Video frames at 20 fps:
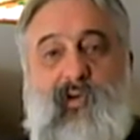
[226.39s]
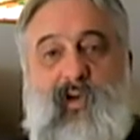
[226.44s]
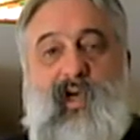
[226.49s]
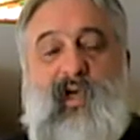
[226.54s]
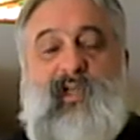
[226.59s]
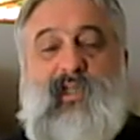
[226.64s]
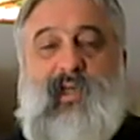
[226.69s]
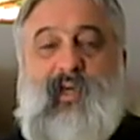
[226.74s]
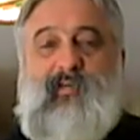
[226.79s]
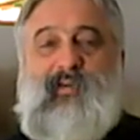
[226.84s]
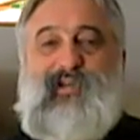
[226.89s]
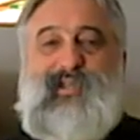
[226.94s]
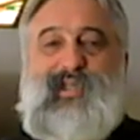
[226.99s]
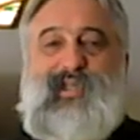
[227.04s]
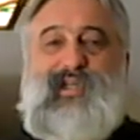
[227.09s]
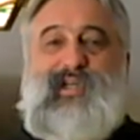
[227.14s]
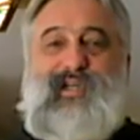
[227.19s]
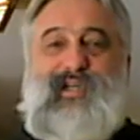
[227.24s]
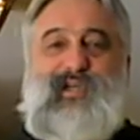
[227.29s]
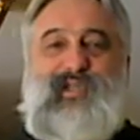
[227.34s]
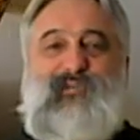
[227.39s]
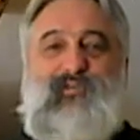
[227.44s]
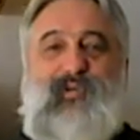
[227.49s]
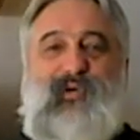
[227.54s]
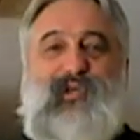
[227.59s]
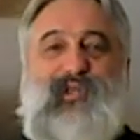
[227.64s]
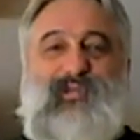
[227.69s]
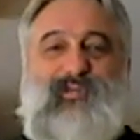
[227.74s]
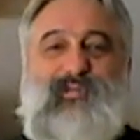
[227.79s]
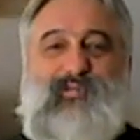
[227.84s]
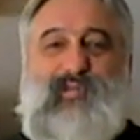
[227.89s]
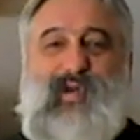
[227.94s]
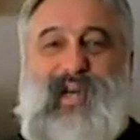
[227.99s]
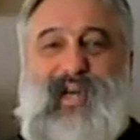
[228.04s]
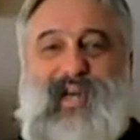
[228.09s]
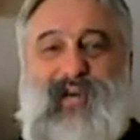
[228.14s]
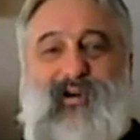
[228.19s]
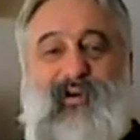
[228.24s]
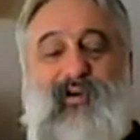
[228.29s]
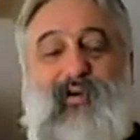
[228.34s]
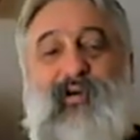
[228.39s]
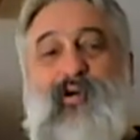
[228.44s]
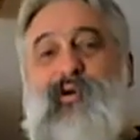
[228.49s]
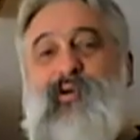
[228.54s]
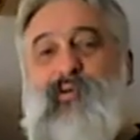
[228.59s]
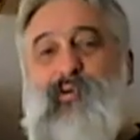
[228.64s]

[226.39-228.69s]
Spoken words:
The next time you're sitting at a sportsman meeting or